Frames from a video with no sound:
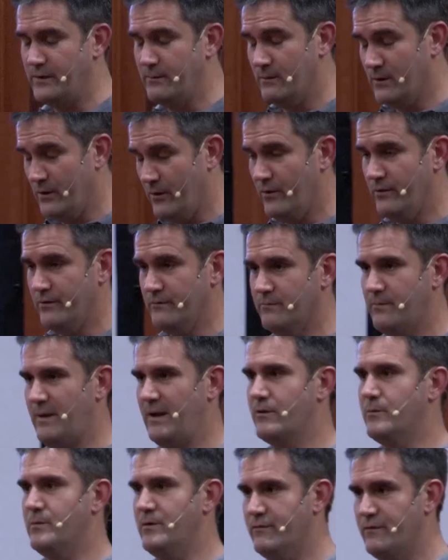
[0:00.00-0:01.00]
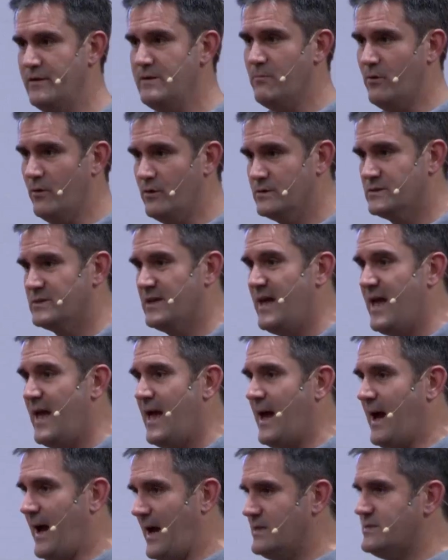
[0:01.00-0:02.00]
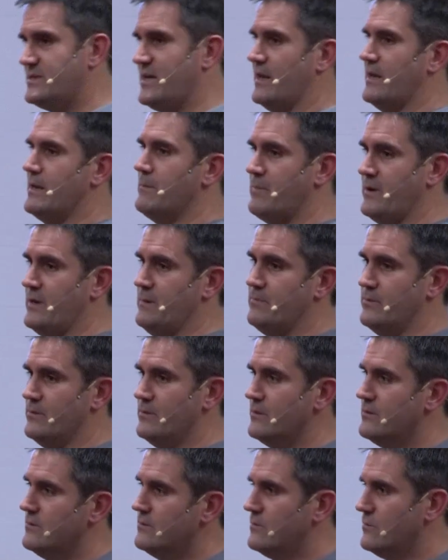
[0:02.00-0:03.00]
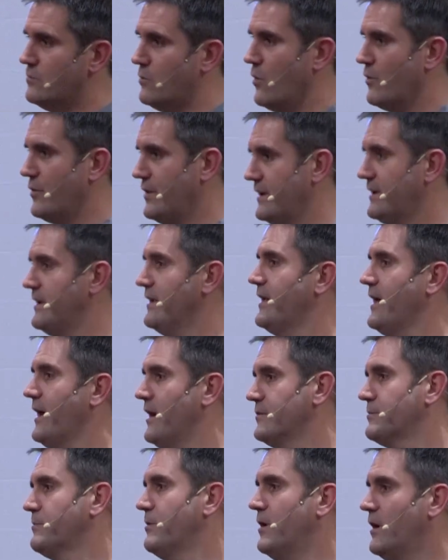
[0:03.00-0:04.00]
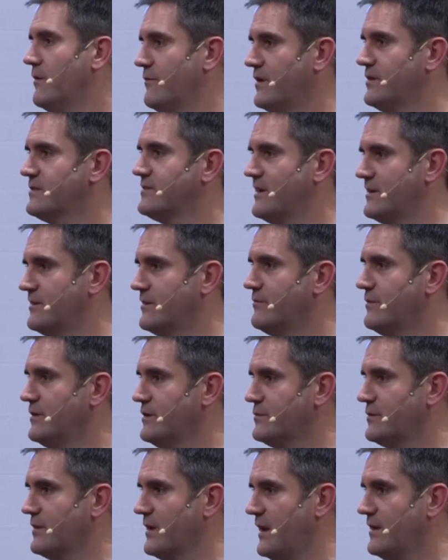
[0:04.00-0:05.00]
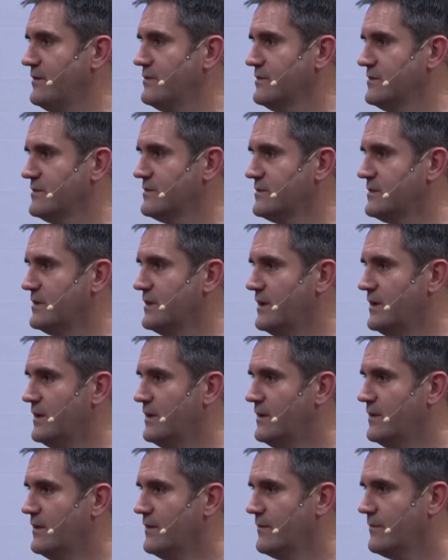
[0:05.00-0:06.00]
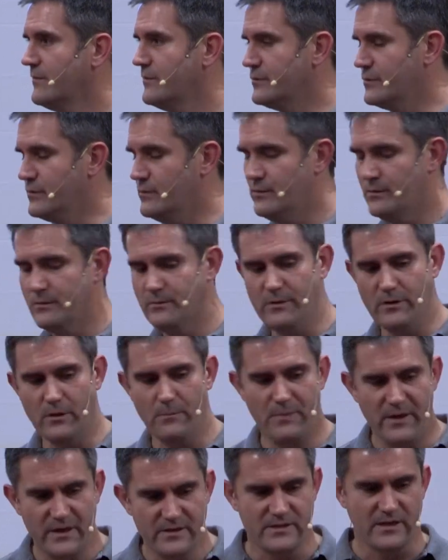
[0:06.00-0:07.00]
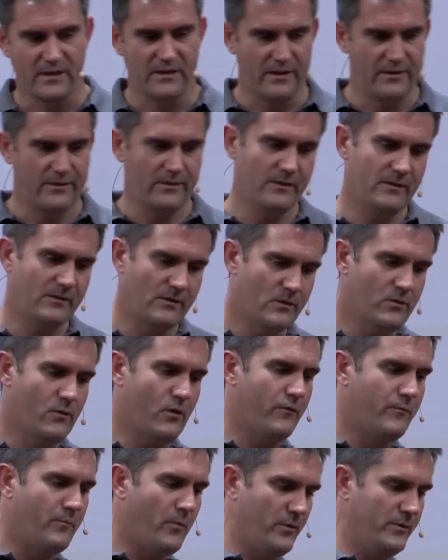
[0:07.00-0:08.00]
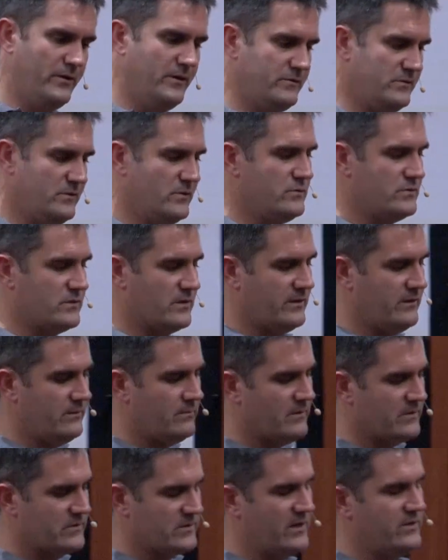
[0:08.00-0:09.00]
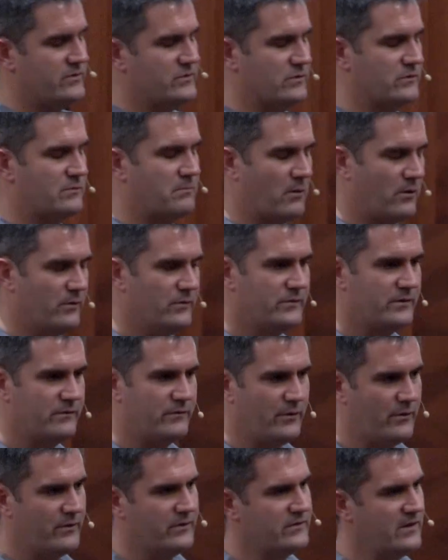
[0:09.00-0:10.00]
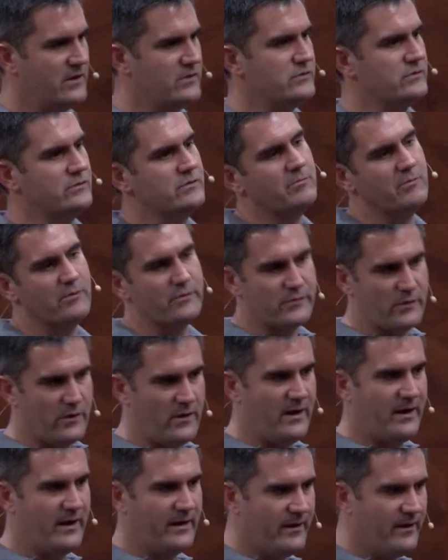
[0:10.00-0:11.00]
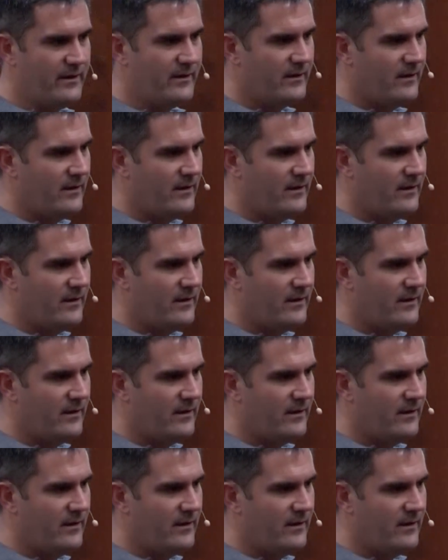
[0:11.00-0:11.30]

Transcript: you learn by coming to VMUGs, at telling people what they can get as part of their standard vSphere license. So, basically the cutoff point is usually Essentials Plus. If you're on Essentials Plus or higher,